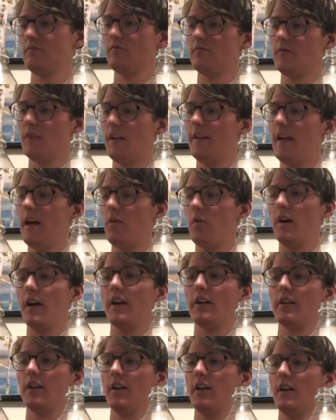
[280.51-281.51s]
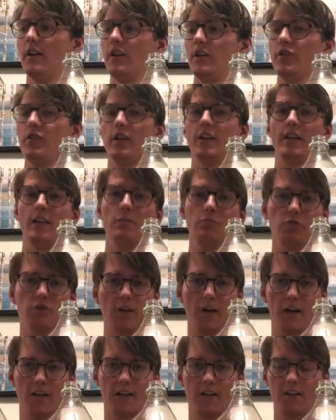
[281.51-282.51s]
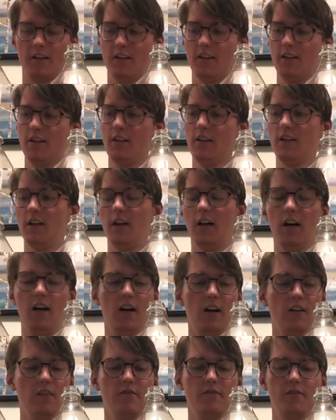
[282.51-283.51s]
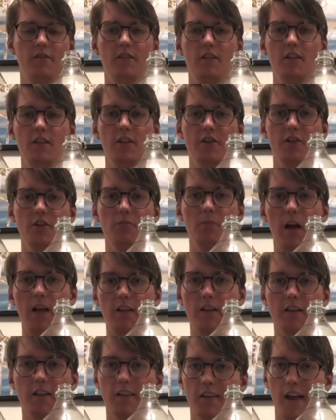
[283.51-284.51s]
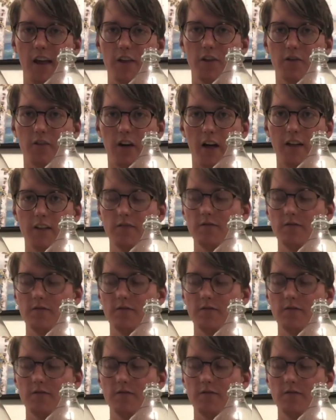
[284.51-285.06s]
And that way, you can keep track of your melody that you write.